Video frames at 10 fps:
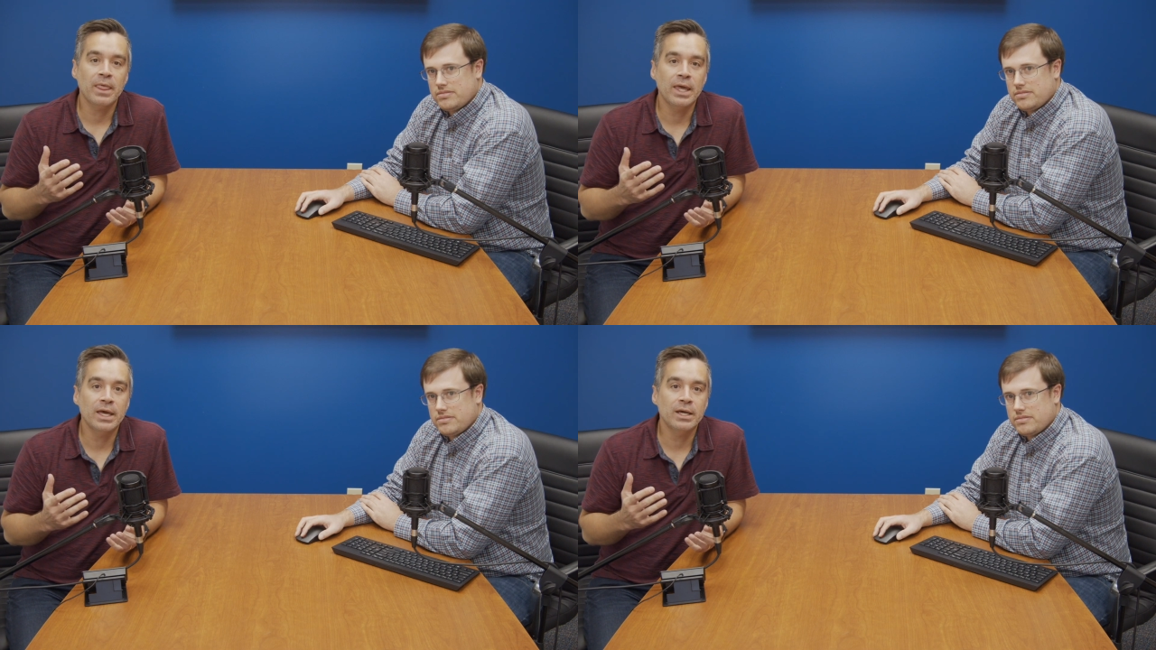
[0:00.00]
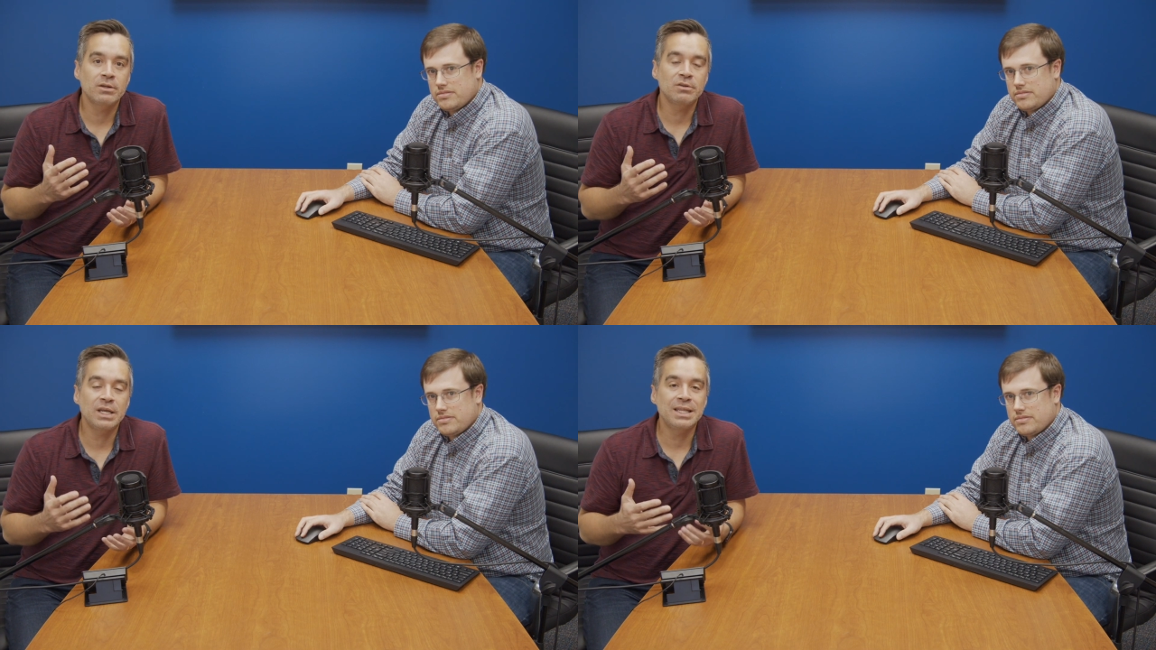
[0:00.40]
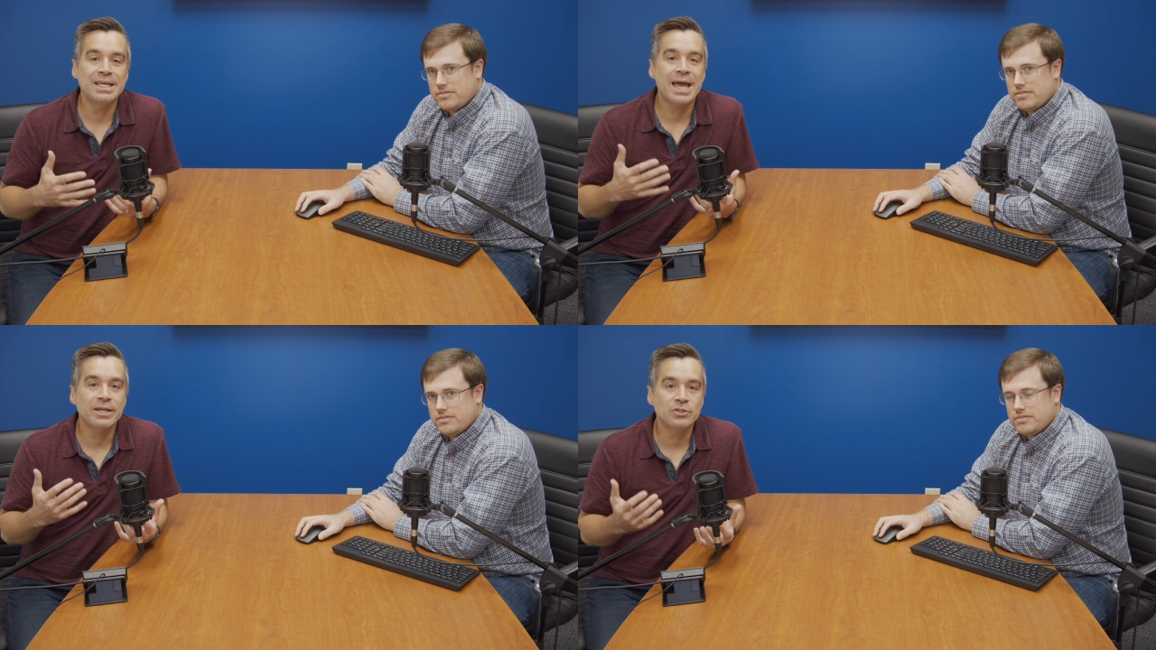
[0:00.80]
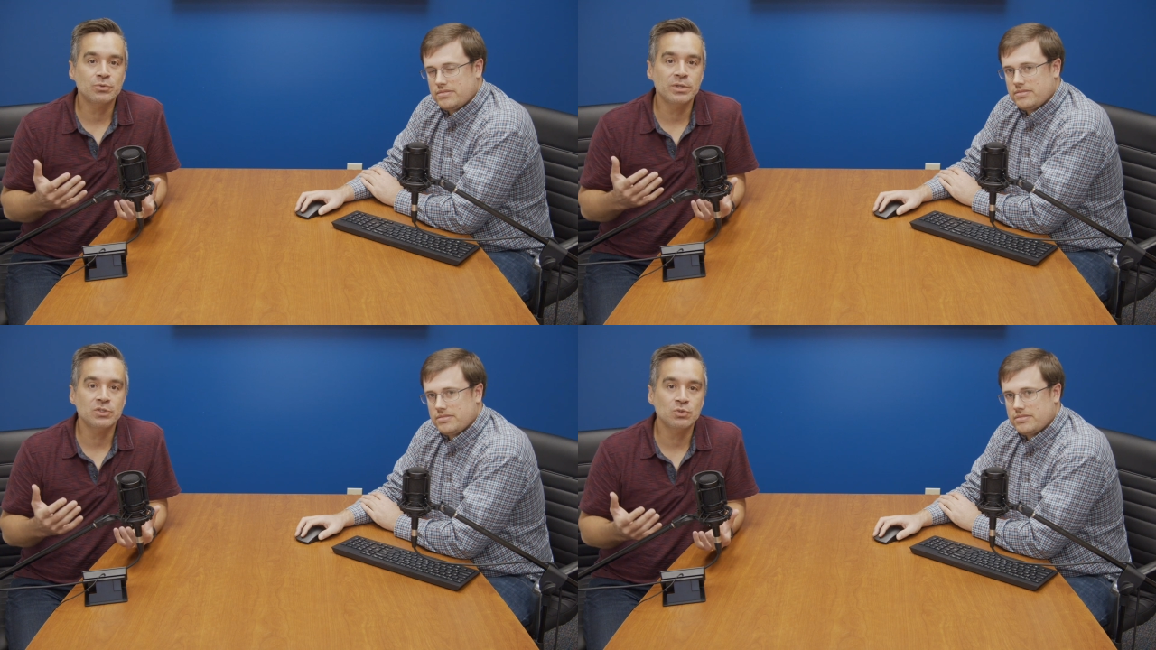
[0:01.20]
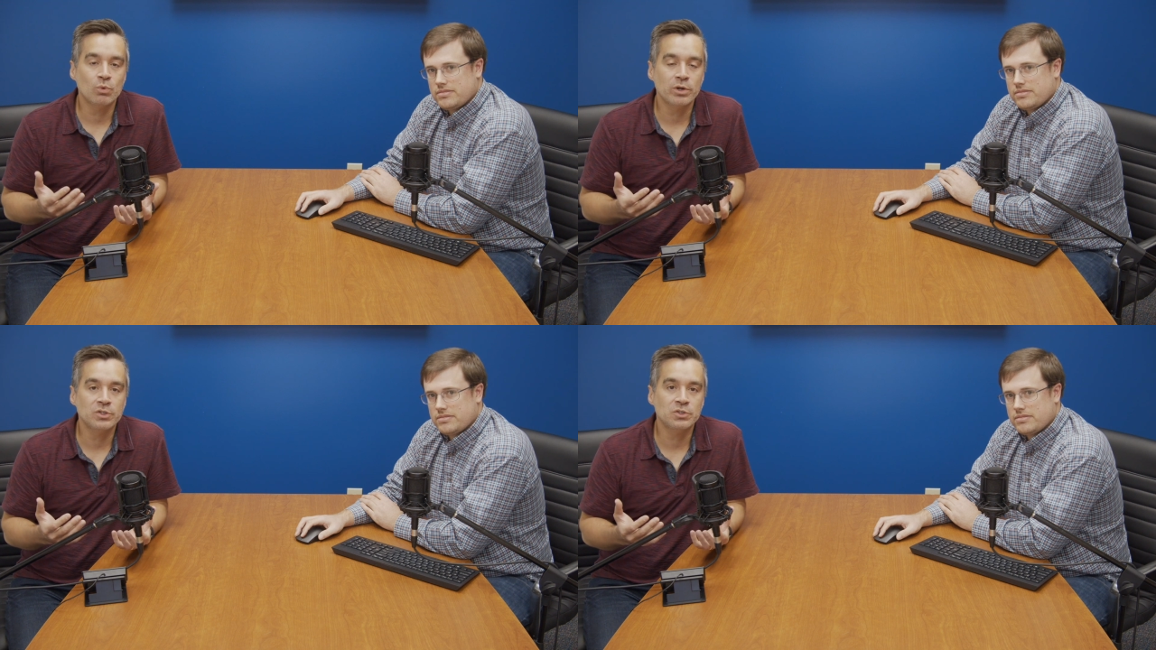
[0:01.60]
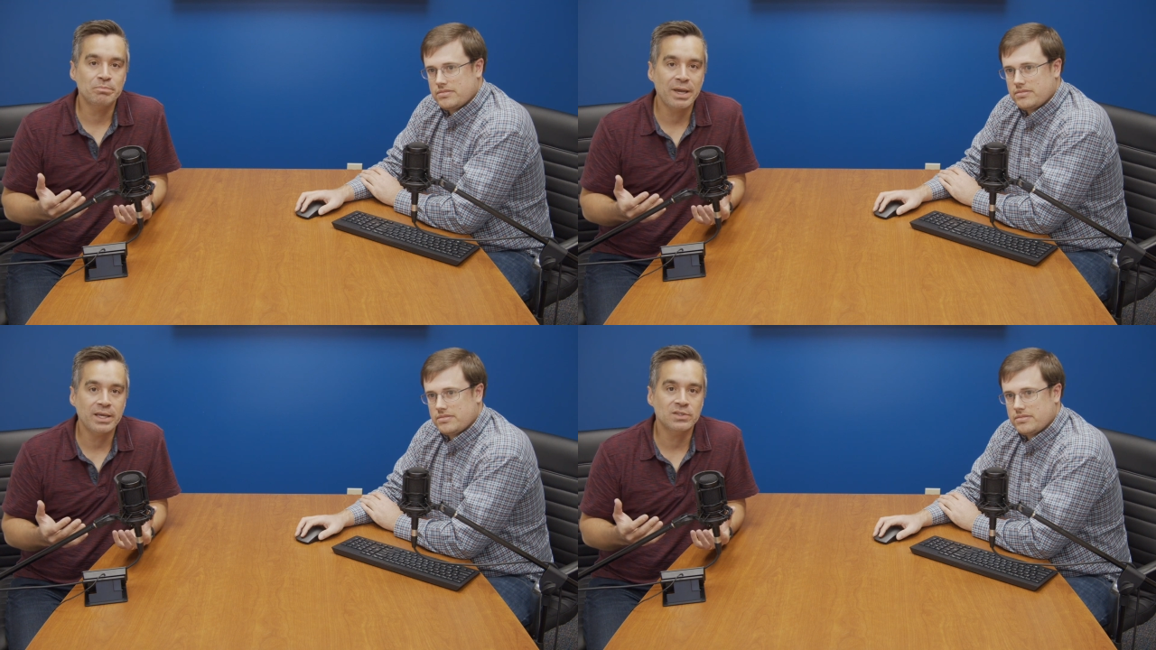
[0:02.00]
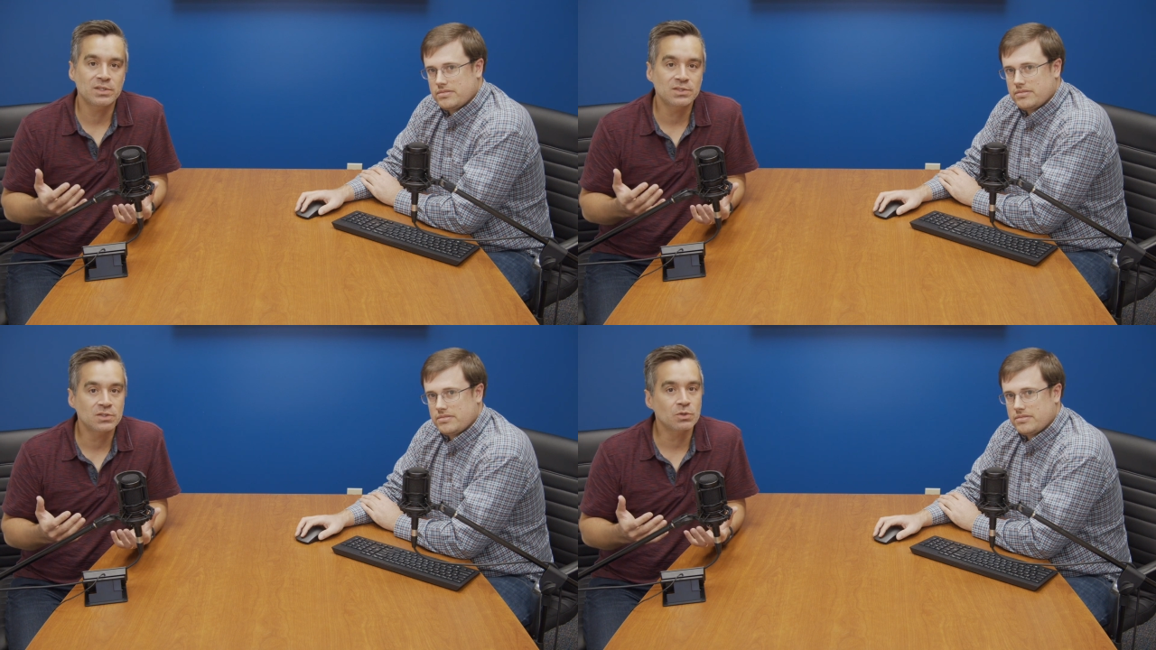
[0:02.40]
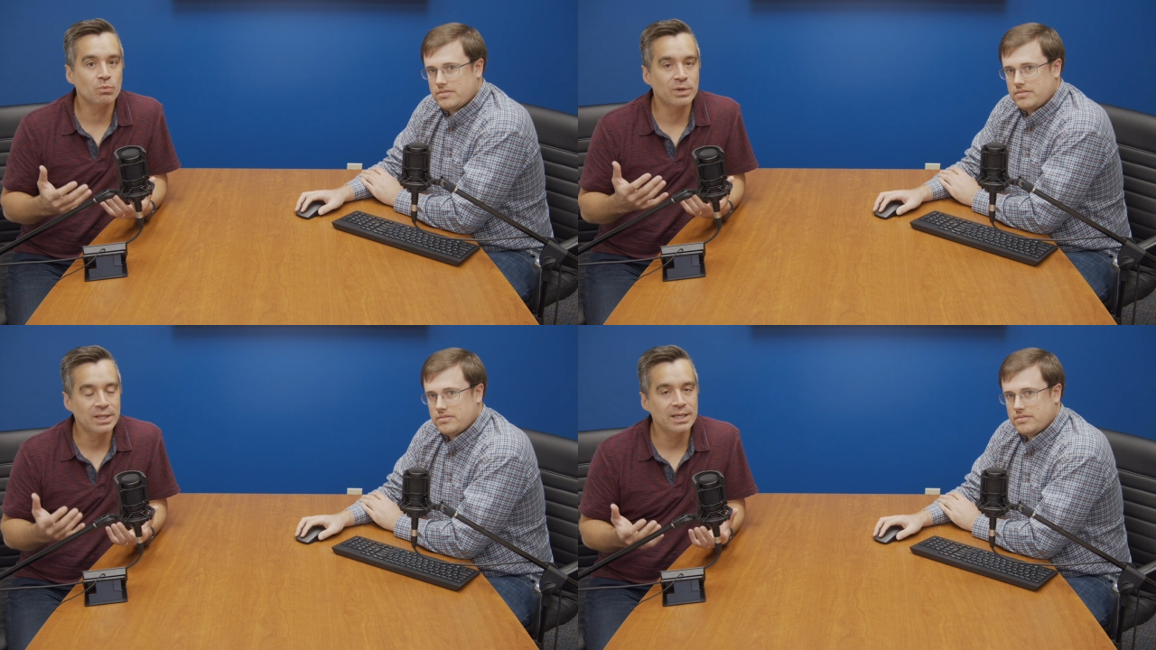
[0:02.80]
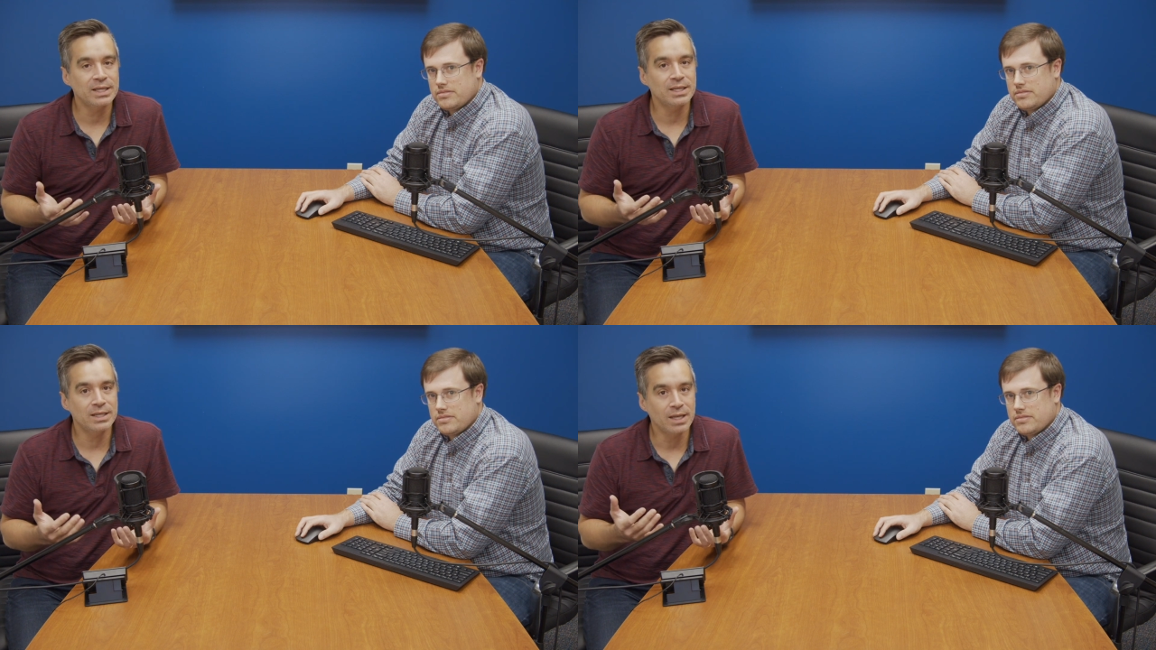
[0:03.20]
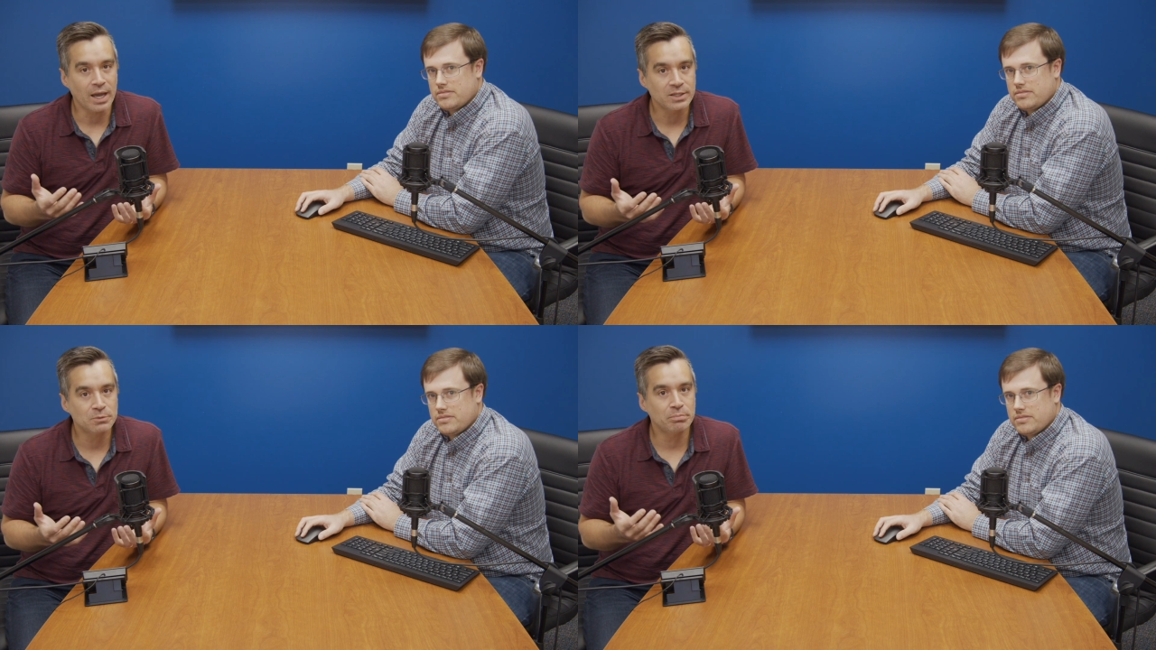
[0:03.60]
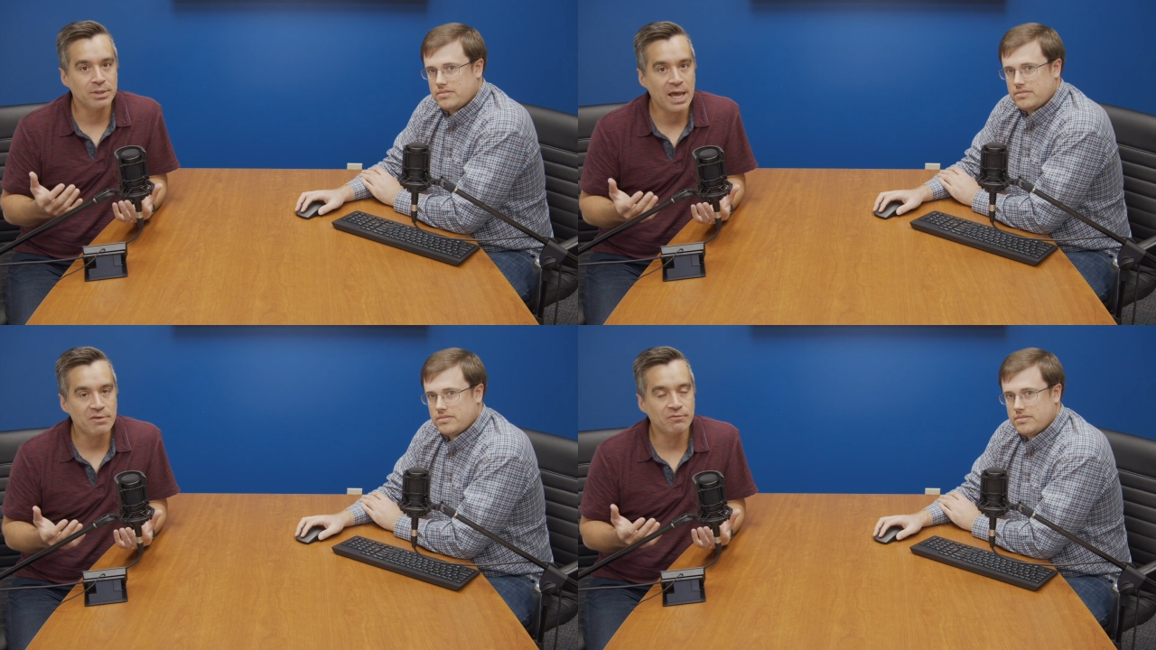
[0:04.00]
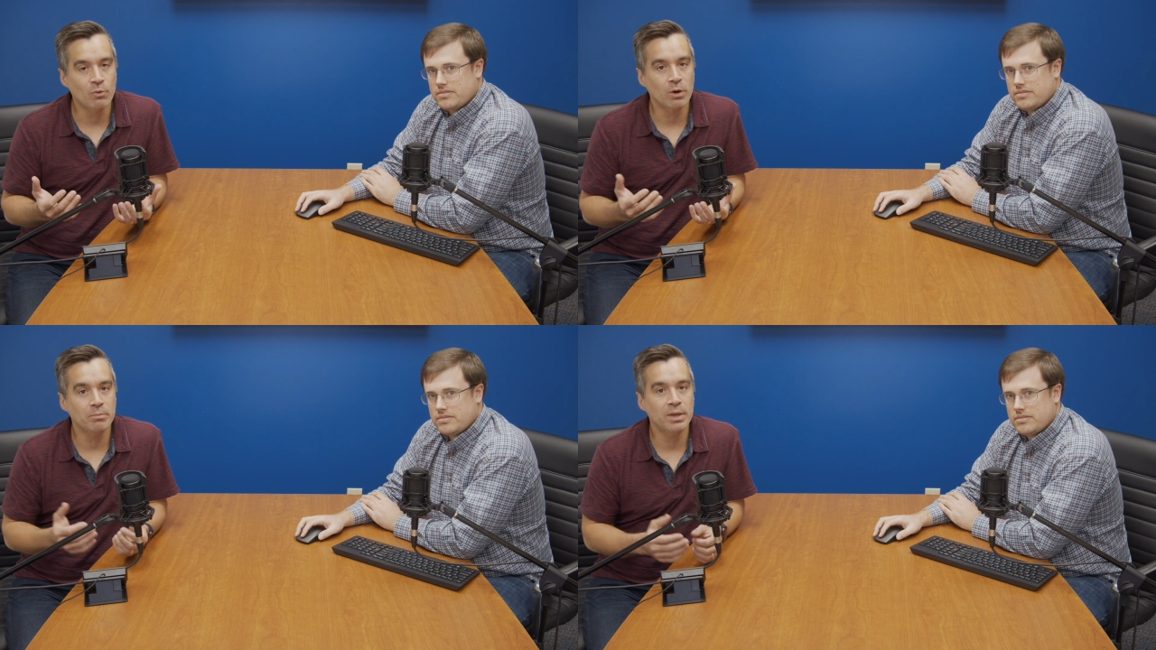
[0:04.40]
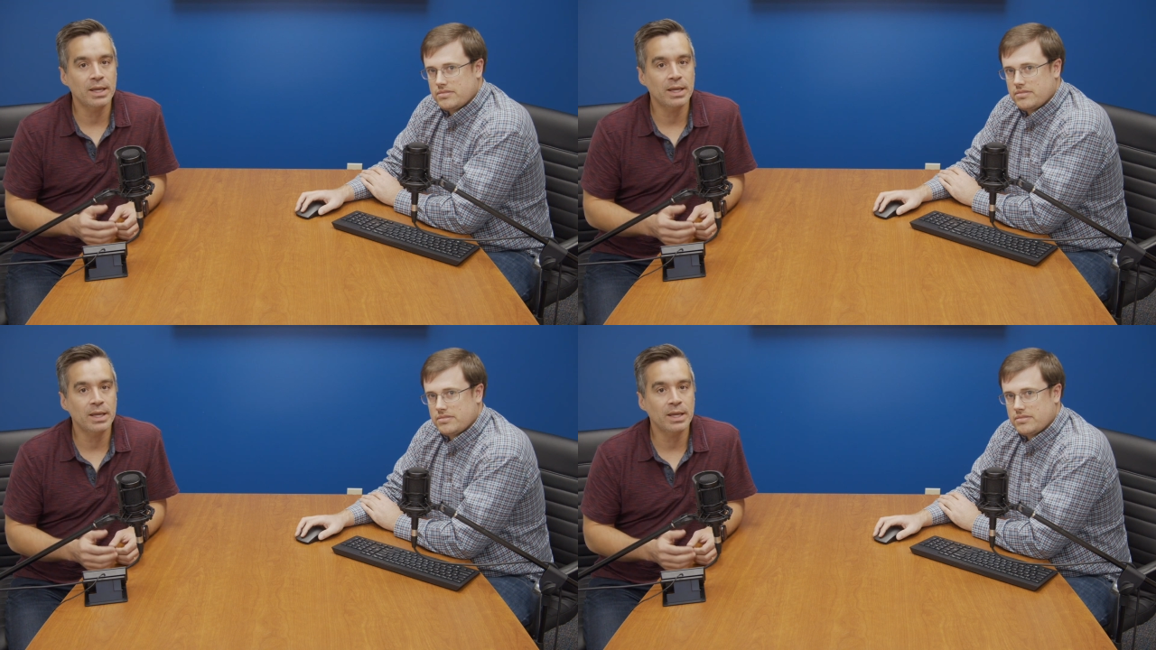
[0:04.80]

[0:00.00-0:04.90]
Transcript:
Speaker 1: And in the entry storage space, this is a really nice platform.